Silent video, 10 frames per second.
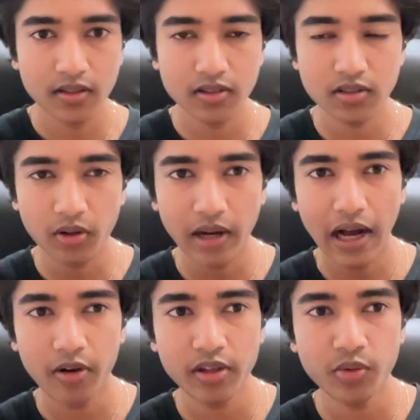So
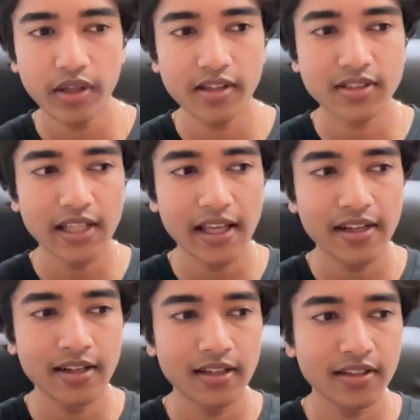how can we
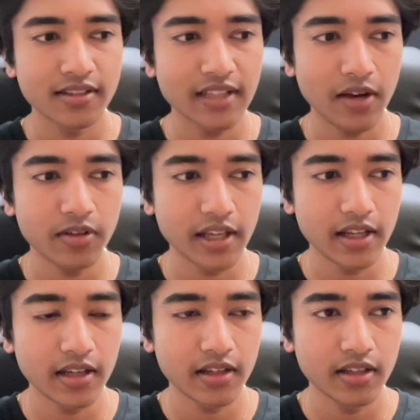send sound
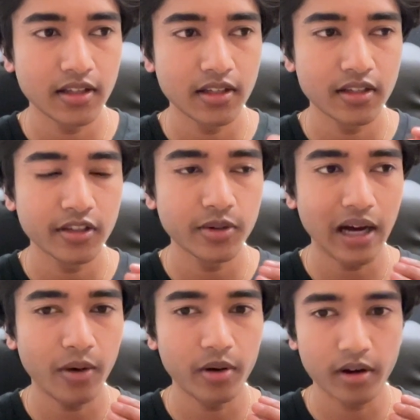data to
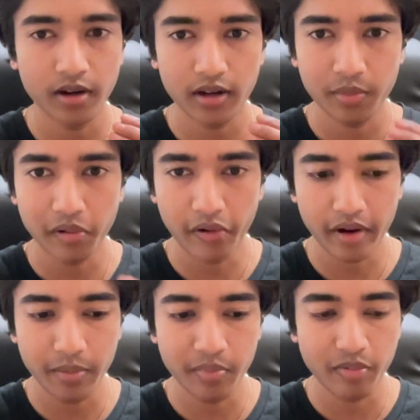our
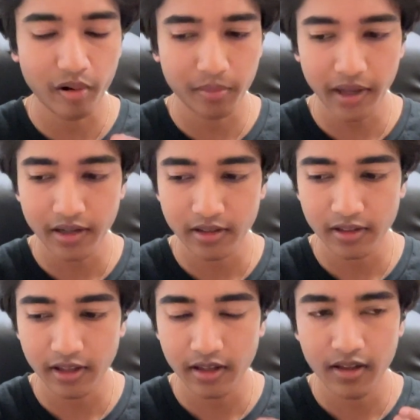program programmatically?